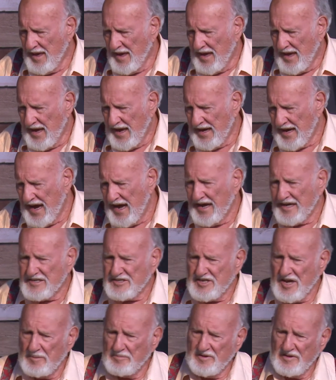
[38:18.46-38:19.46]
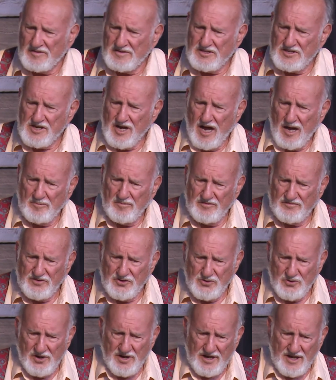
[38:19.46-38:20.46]
and I accepted the job of
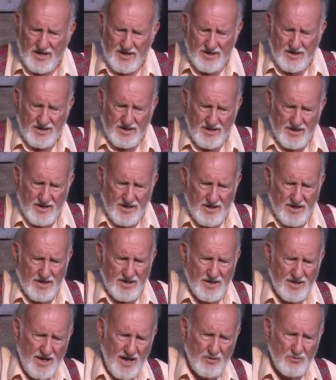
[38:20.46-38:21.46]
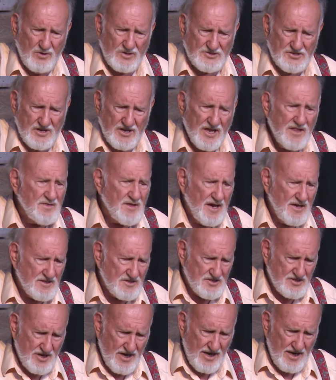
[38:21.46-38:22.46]
doing it. I wasn't in that
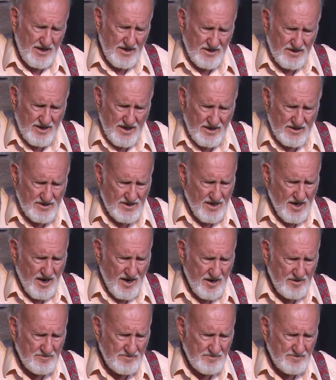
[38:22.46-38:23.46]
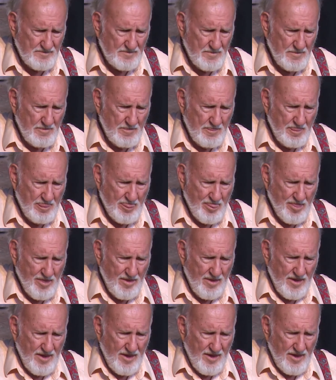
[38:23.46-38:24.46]
state at that time.
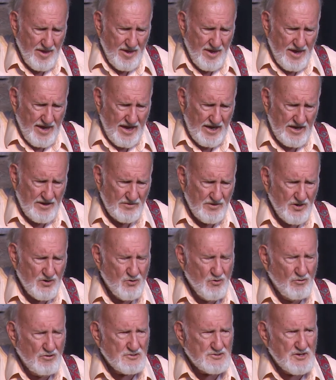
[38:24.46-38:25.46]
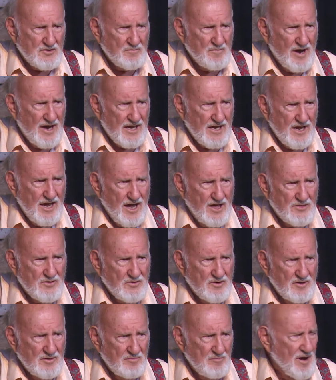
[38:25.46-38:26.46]
And in the course of my
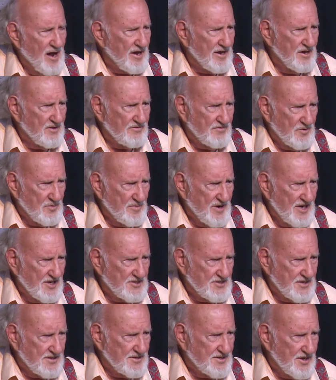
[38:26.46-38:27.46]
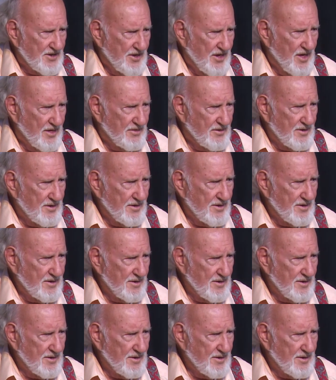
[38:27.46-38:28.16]
gathering my information together,